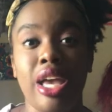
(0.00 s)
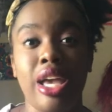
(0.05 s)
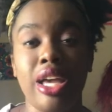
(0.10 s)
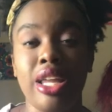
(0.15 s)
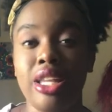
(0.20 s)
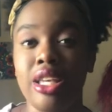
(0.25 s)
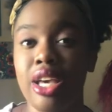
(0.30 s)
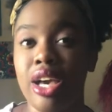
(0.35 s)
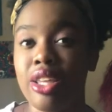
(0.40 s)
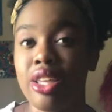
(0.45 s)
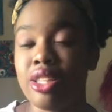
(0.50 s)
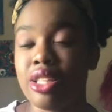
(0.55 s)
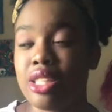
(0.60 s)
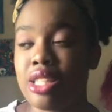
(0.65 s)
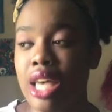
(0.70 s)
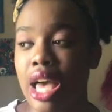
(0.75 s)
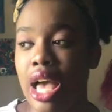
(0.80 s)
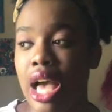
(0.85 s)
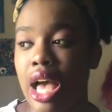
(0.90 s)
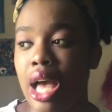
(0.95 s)
Any other
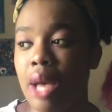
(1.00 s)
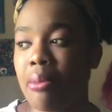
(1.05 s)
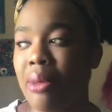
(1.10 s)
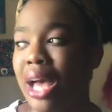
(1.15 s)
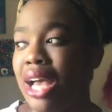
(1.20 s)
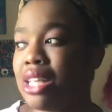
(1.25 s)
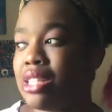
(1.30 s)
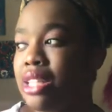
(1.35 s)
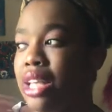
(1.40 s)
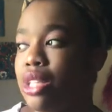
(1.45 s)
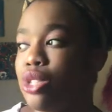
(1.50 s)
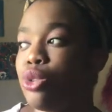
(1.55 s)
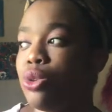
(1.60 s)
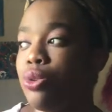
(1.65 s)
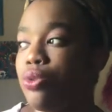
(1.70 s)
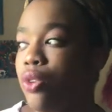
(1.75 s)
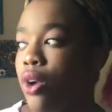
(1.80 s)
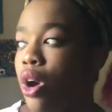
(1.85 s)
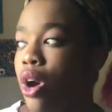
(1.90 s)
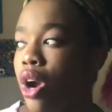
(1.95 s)
time, I say too
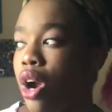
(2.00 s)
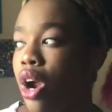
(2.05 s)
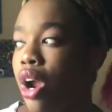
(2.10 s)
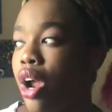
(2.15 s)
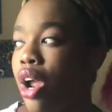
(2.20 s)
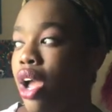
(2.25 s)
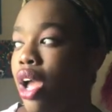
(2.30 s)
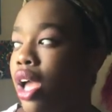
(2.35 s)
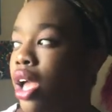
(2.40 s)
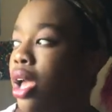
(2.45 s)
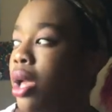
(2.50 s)
far.